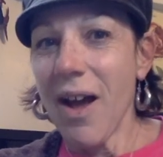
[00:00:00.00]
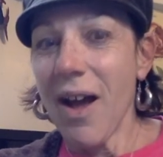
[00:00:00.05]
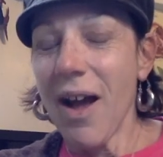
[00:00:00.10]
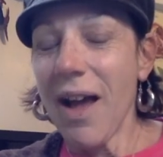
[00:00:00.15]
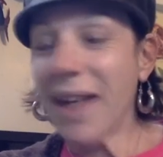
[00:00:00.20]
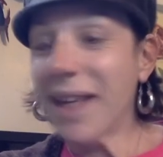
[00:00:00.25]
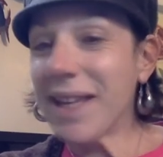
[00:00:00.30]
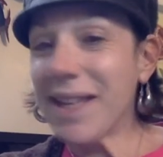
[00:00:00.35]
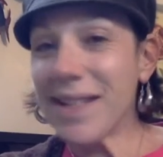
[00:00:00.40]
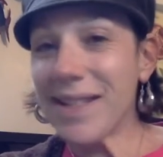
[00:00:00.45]

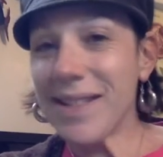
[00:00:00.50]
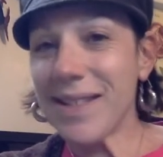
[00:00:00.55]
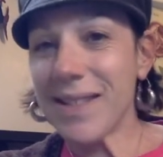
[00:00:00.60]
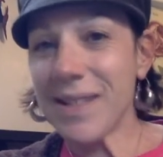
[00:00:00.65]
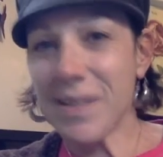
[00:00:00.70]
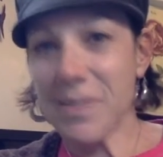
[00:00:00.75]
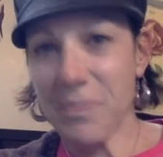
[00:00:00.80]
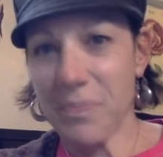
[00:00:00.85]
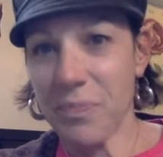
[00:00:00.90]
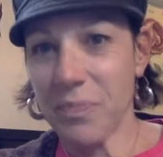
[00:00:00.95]
Hi,
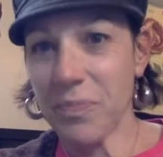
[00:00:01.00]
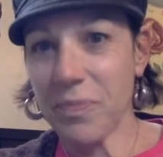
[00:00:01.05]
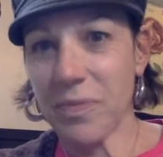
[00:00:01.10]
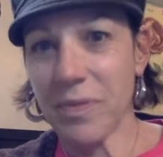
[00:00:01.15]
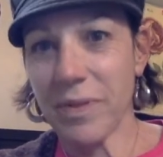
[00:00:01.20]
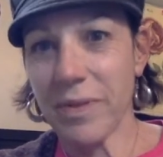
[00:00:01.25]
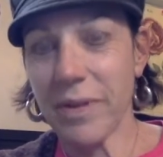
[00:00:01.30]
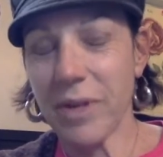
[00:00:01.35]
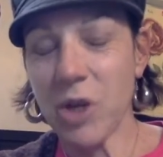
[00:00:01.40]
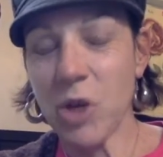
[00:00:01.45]
kids.
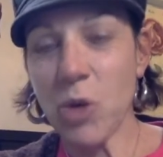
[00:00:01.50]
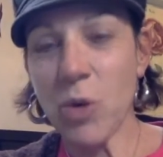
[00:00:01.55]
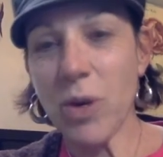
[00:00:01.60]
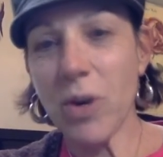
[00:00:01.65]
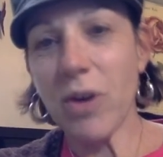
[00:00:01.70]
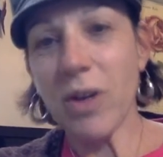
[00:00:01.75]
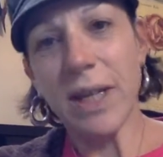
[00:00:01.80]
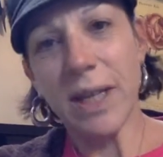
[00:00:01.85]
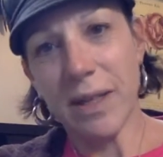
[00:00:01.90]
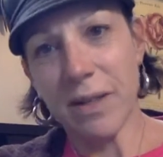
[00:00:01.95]
Here we
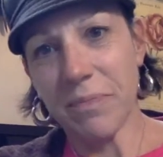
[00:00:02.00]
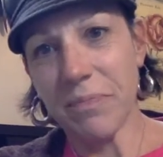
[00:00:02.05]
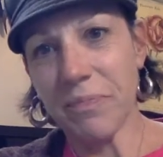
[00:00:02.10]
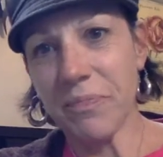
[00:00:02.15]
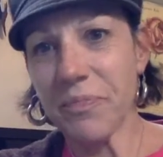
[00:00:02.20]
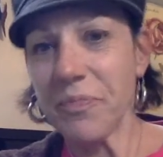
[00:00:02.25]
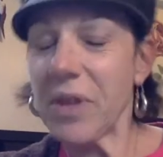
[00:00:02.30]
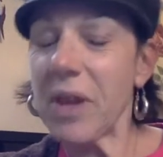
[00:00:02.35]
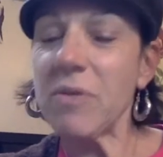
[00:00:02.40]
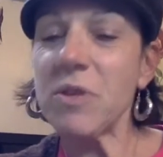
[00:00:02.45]
are again.
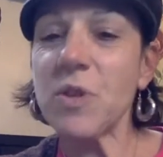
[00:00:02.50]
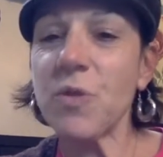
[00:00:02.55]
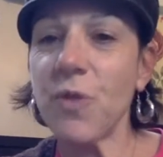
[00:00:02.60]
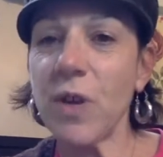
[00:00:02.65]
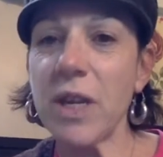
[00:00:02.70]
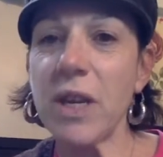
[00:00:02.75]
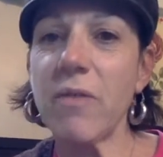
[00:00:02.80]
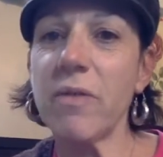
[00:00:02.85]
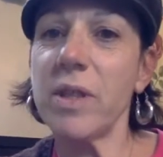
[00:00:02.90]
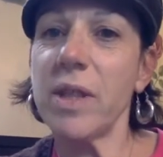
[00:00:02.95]
That was
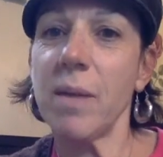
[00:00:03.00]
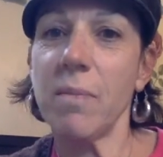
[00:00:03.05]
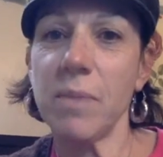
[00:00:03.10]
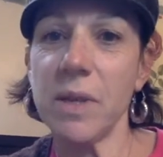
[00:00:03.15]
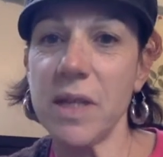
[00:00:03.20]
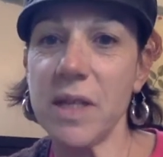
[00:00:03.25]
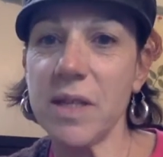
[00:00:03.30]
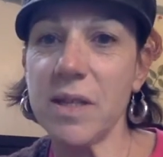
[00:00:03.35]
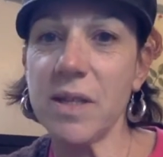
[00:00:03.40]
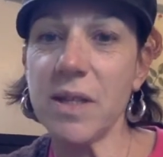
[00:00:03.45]
fun having that
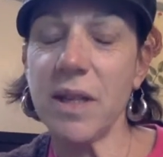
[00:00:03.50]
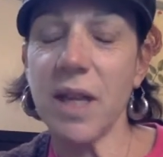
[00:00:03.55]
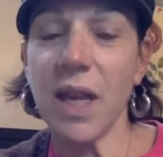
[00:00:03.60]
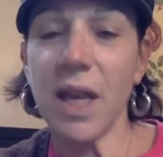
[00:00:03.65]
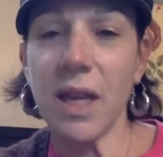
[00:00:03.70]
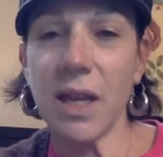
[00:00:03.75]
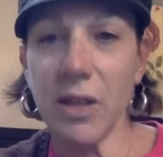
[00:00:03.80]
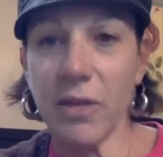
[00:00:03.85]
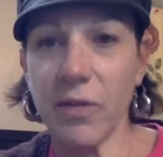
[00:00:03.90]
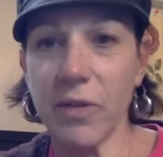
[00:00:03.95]
meeting
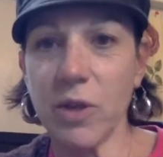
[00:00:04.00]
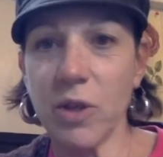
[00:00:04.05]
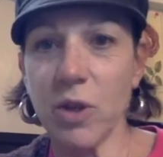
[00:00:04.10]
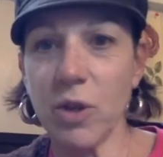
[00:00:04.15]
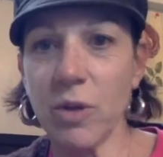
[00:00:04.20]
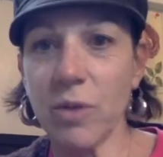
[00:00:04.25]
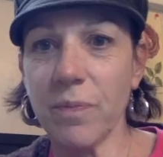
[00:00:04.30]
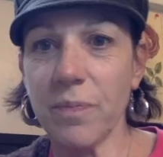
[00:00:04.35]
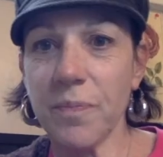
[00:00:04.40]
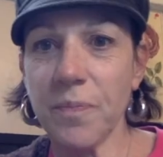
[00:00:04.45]
today, even
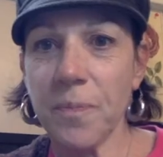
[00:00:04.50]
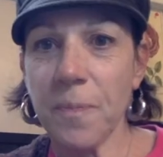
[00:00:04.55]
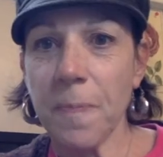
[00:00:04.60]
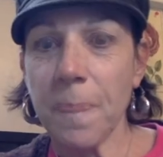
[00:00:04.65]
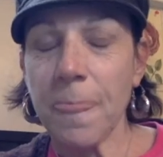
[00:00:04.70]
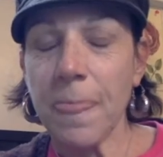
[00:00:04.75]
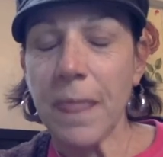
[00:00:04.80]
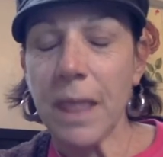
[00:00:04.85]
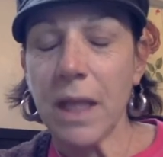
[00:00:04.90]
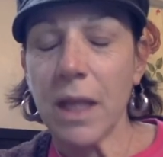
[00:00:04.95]
though
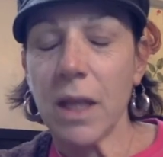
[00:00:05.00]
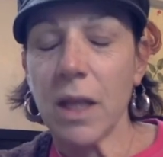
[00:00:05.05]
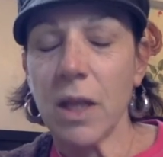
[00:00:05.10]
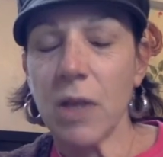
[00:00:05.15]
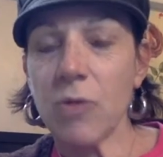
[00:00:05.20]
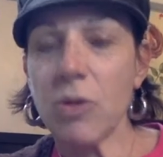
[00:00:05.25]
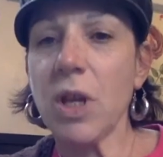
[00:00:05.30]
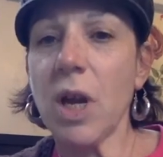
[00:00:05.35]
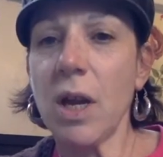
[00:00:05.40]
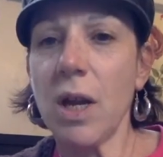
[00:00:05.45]
it
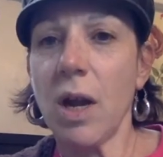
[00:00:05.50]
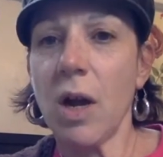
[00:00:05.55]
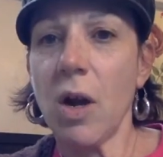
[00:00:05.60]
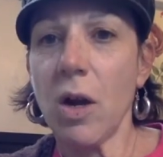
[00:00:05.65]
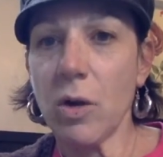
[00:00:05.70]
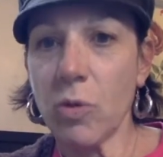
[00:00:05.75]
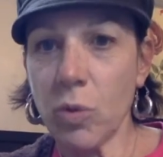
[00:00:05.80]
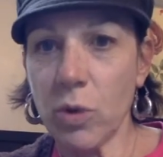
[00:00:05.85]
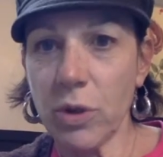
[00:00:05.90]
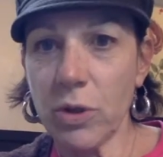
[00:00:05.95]
was kind of
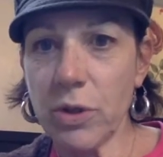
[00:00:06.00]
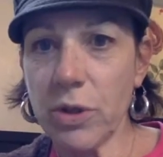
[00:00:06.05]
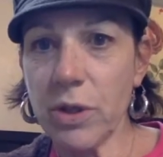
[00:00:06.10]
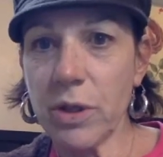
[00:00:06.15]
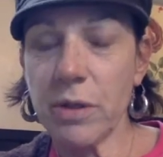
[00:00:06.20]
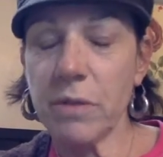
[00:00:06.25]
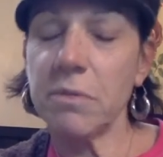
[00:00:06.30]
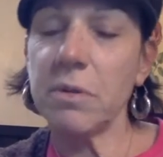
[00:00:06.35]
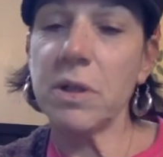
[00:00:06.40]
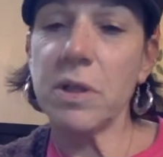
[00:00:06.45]
awkward.
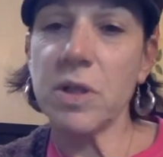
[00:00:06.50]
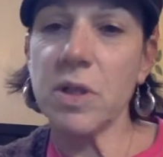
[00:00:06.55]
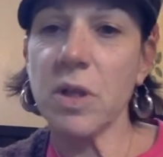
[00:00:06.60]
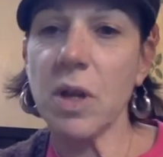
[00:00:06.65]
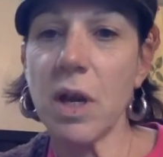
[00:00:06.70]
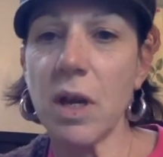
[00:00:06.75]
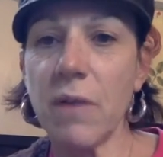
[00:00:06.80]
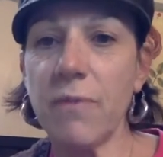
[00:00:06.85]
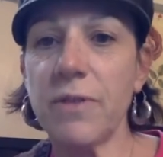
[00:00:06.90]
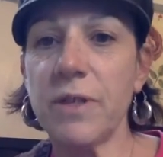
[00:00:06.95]
It's
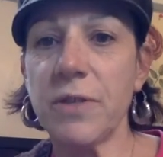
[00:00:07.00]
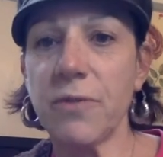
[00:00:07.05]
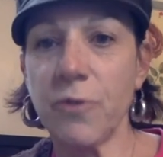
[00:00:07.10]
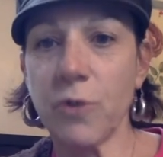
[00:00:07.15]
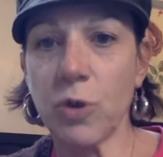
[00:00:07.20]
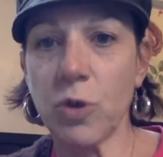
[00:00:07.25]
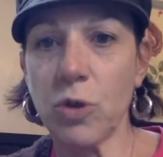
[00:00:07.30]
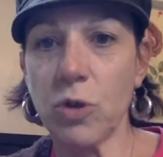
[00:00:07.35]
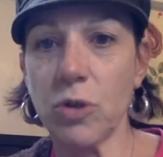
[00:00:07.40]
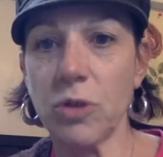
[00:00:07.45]
kind of
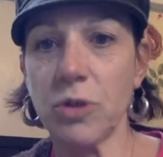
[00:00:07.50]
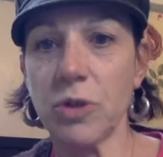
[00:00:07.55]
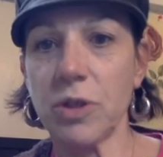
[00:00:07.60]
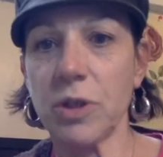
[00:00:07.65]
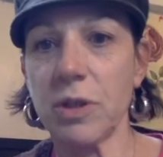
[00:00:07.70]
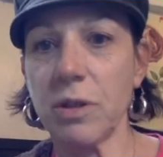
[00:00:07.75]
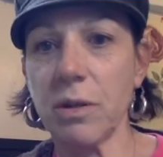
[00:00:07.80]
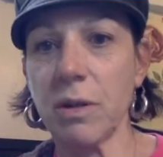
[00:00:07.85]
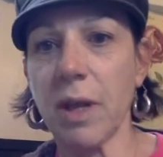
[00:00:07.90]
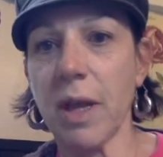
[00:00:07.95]
difficult.
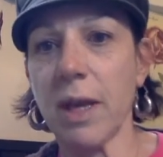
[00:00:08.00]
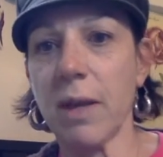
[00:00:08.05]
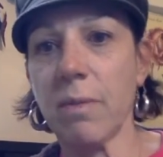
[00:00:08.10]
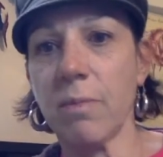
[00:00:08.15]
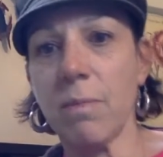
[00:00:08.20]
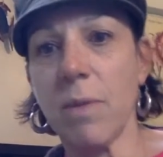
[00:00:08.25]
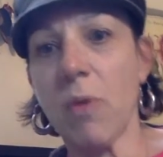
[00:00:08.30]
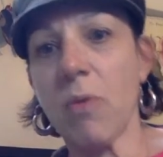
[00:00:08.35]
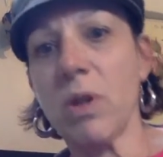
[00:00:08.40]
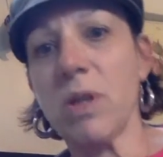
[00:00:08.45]
And like
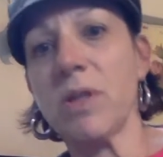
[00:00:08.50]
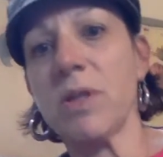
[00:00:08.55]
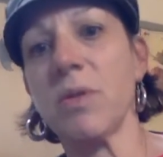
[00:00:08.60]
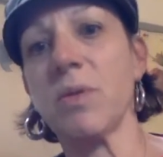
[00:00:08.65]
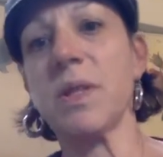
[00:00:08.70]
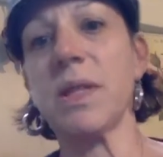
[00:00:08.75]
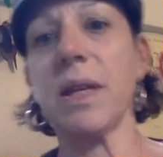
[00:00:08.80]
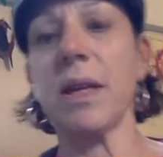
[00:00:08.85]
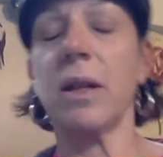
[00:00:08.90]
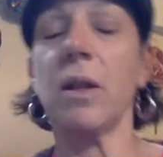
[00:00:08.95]
Mauricio
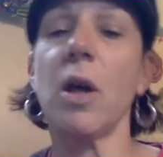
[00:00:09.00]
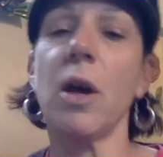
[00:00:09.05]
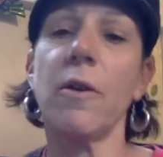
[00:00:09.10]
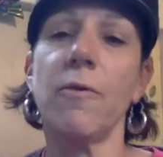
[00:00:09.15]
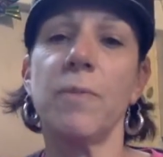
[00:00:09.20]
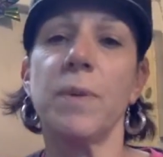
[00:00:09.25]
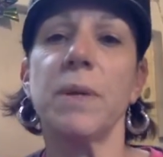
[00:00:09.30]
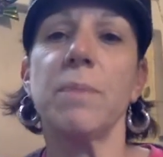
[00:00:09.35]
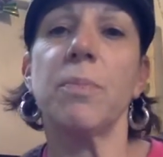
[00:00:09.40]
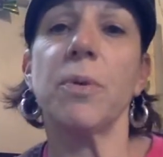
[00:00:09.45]
said, a lot
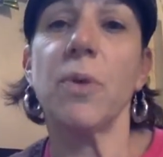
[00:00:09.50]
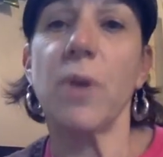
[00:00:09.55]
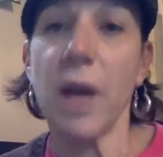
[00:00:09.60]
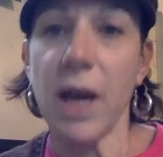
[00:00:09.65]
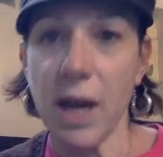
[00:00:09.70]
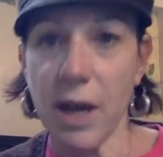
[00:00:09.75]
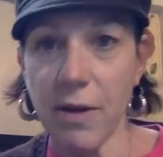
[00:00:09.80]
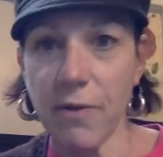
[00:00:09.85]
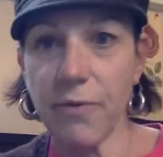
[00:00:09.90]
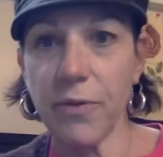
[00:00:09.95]
of people
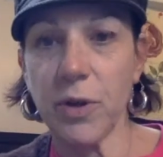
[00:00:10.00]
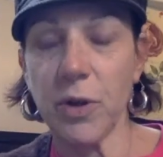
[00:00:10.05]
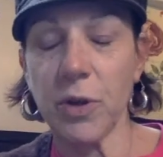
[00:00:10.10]
have